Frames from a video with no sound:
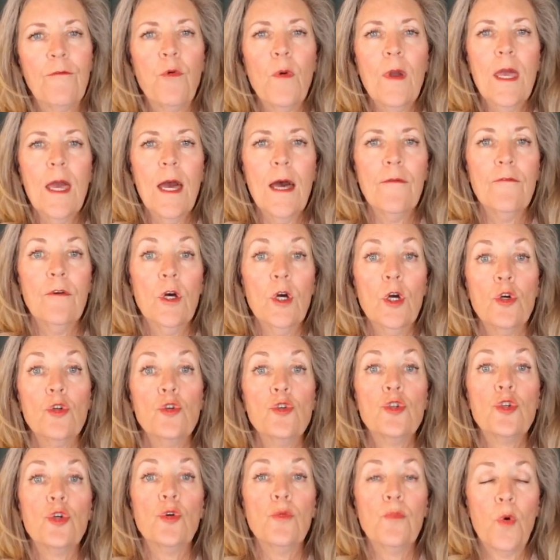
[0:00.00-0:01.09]
If we have
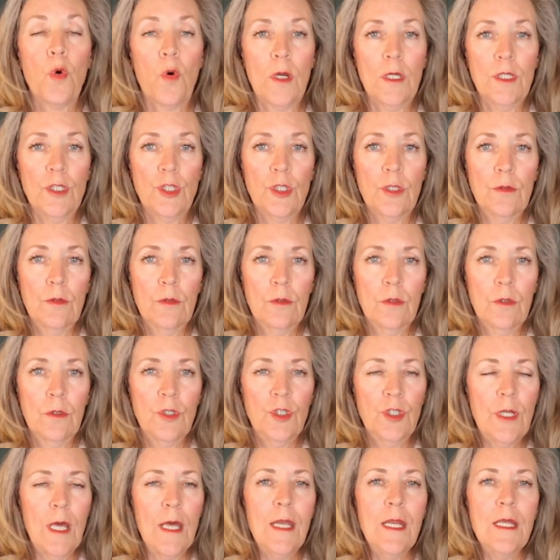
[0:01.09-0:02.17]
two boys
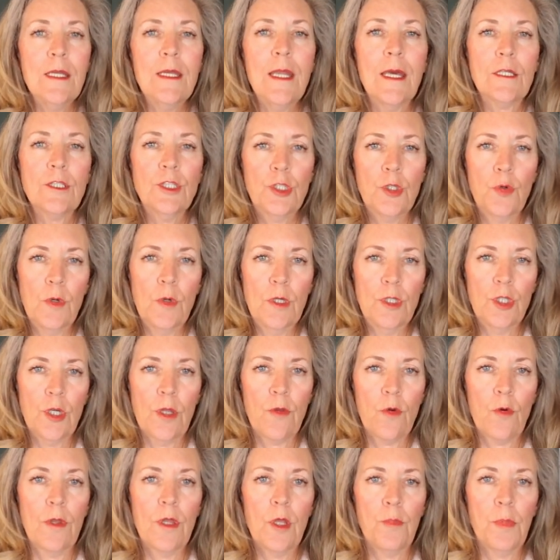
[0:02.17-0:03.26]
standing next to
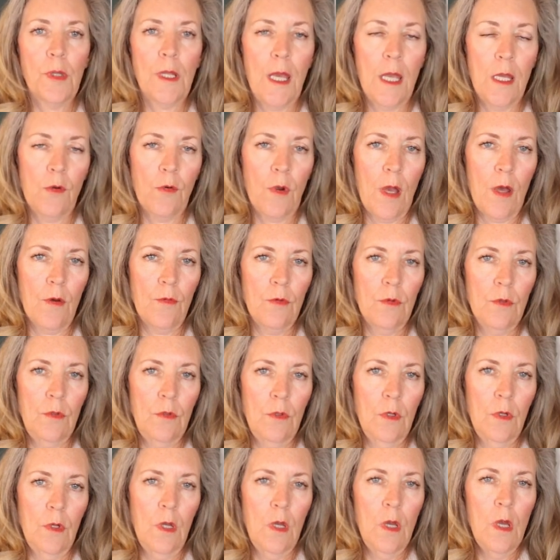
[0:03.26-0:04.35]
each other on the playground
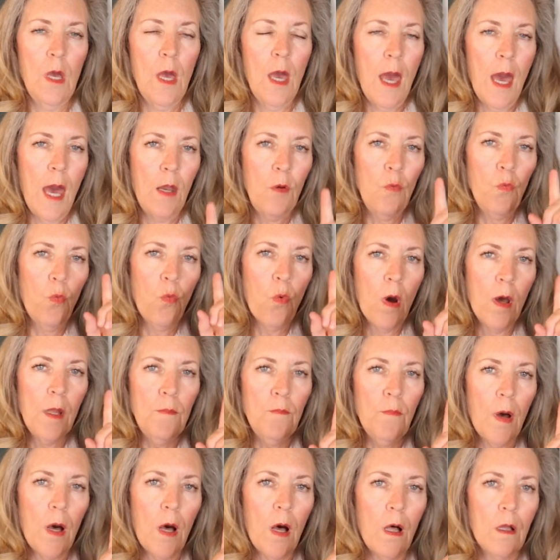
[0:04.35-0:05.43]
and
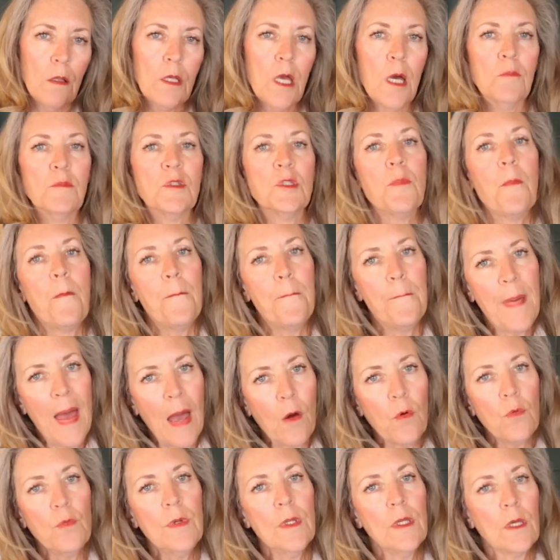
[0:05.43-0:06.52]
one ball comes
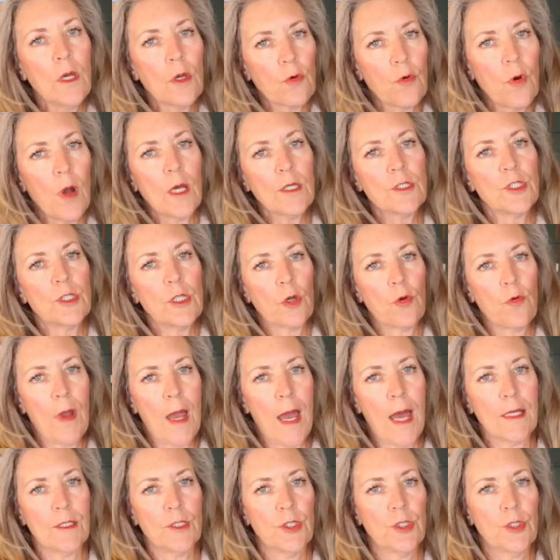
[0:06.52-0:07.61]
bounding across the
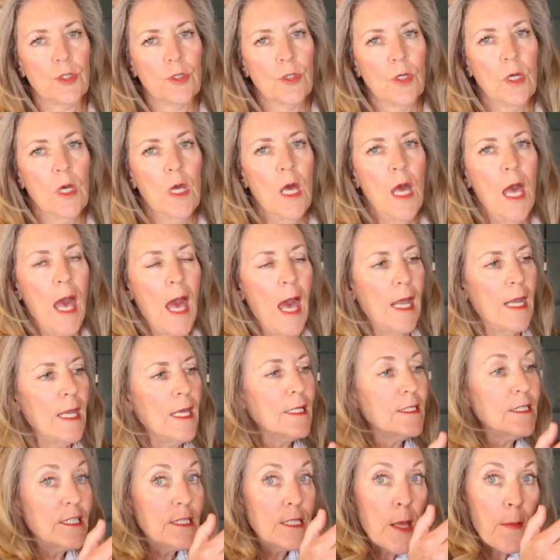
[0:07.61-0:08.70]
grass
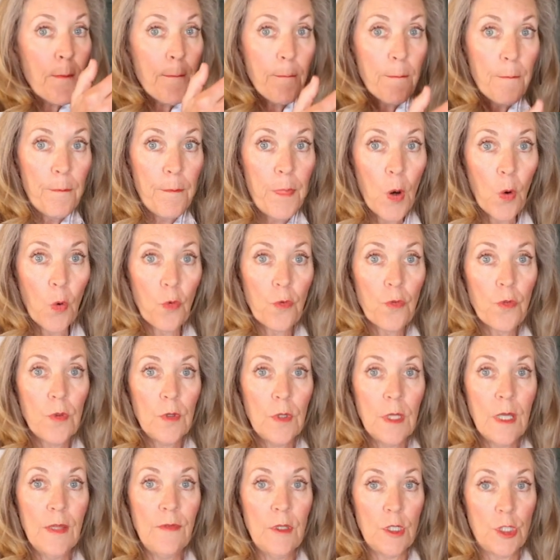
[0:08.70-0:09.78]
and hits them
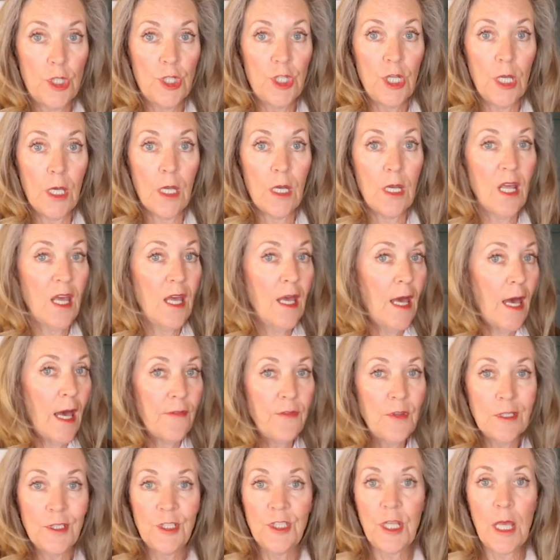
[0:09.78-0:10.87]
both in the shin
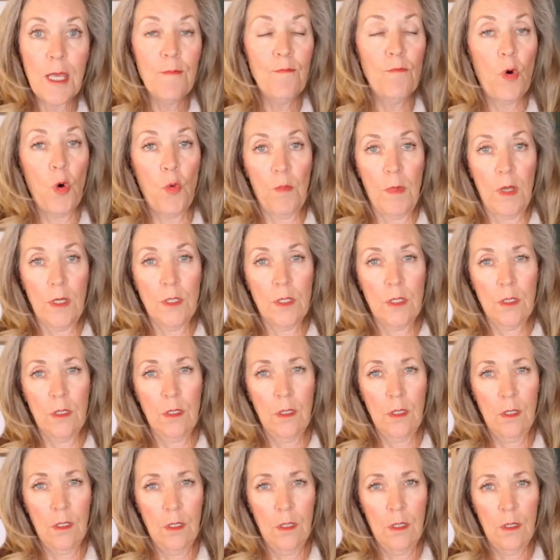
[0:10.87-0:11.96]
at the same
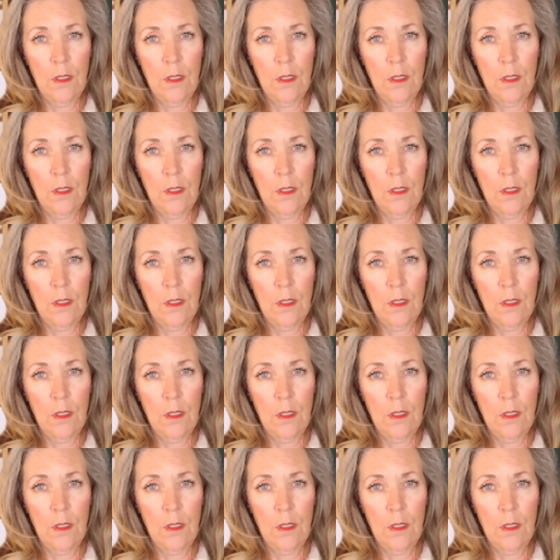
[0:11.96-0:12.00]
moment,